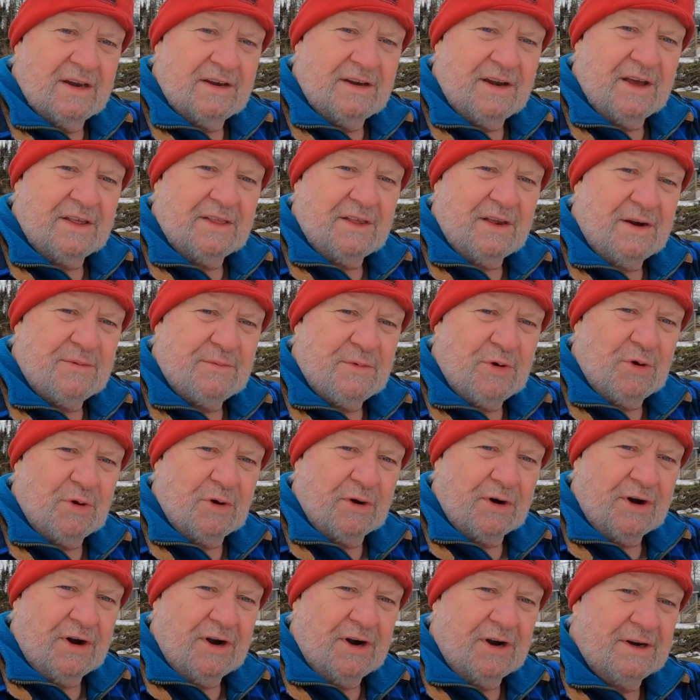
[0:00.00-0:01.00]
now that I'm
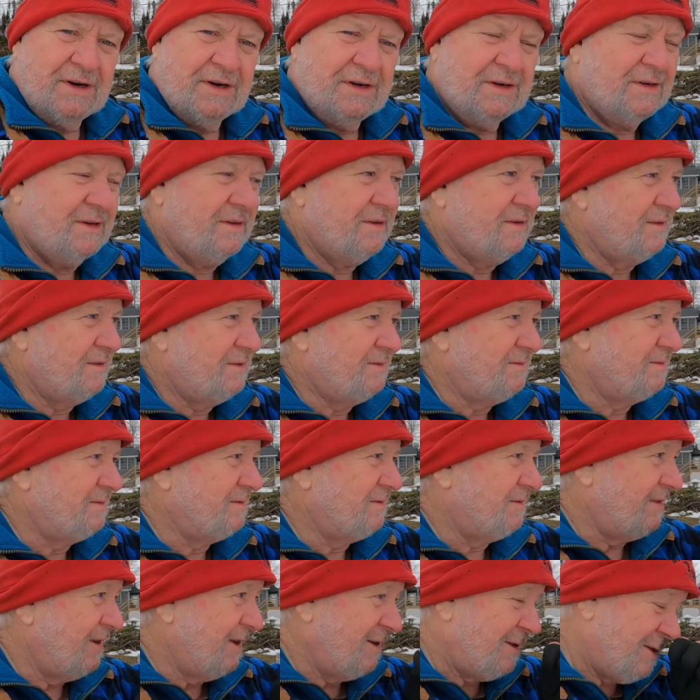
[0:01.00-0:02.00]
older,
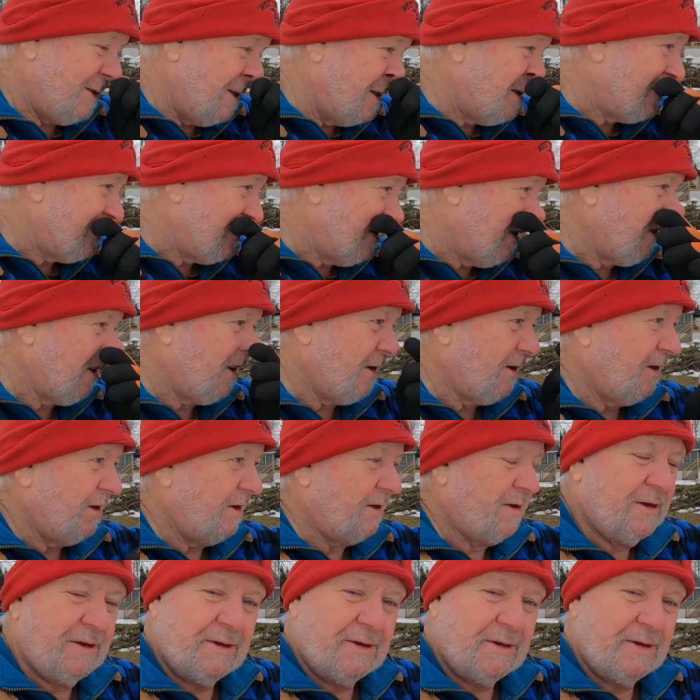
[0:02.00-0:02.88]
it's just sort of,